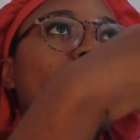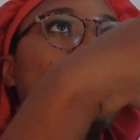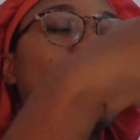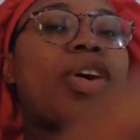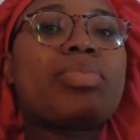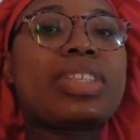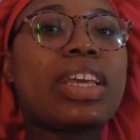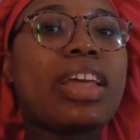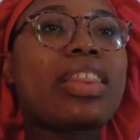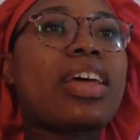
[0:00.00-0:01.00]
we come
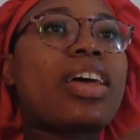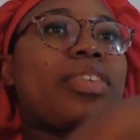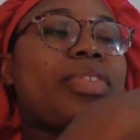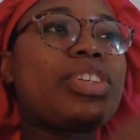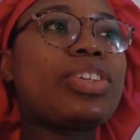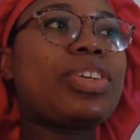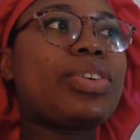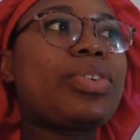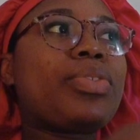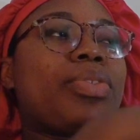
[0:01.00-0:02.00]
together, we
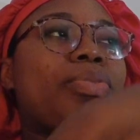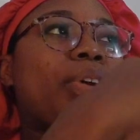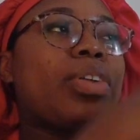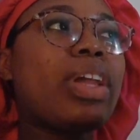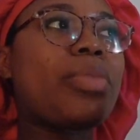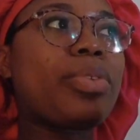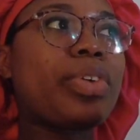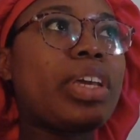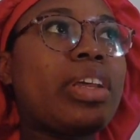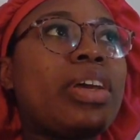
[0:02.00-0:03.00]
chill, we
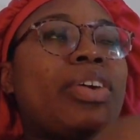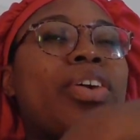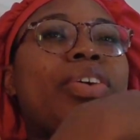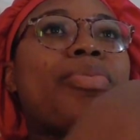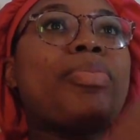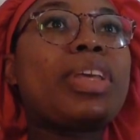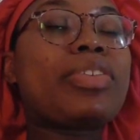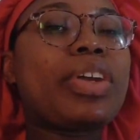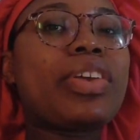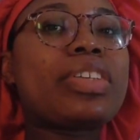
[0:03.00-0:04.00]
collaborate, we meet
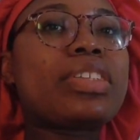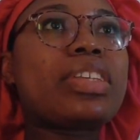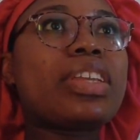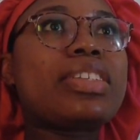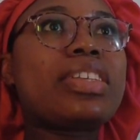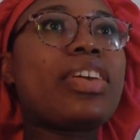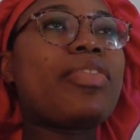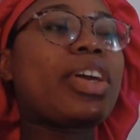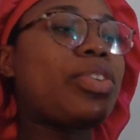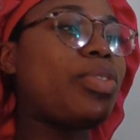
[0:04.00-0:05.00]
creators in the city of
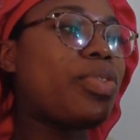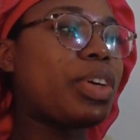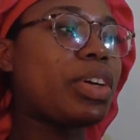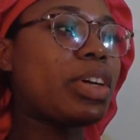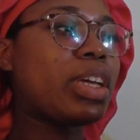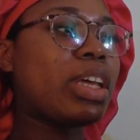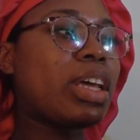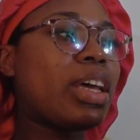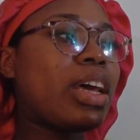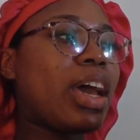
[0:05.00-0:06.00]
Vancouver,
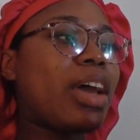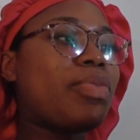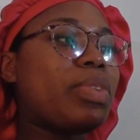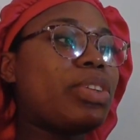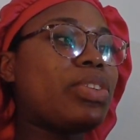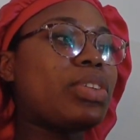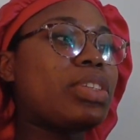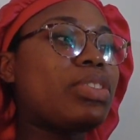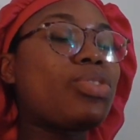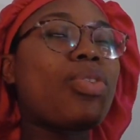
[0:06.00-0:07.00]
and we
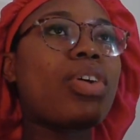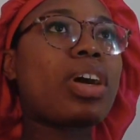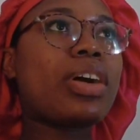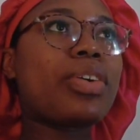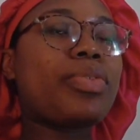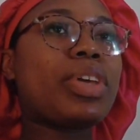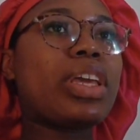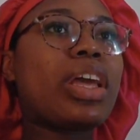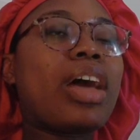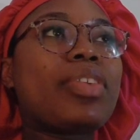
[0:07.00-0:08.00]
just talk.
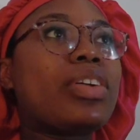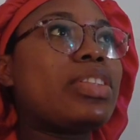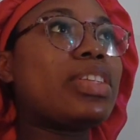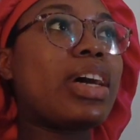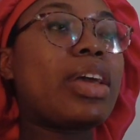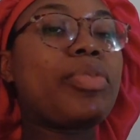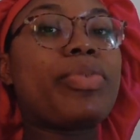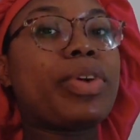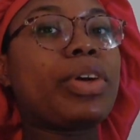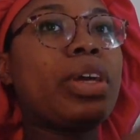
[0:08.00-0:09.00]
We have a good time
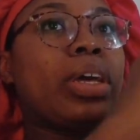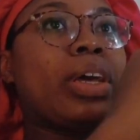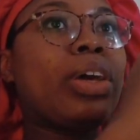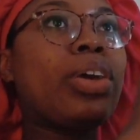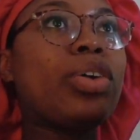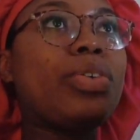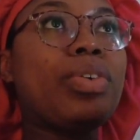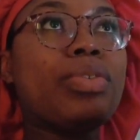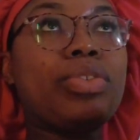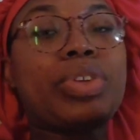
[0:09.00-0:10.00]
over
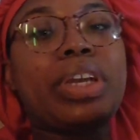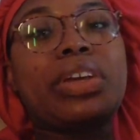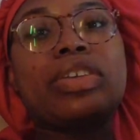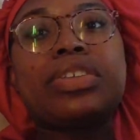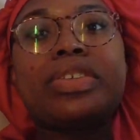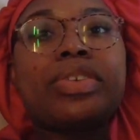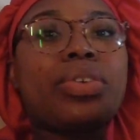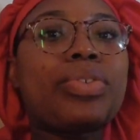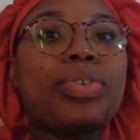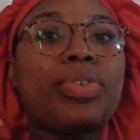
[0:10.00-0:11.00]
drinks,
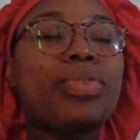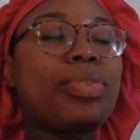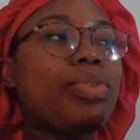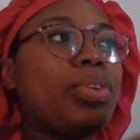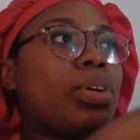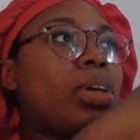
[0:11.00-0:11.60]
good food,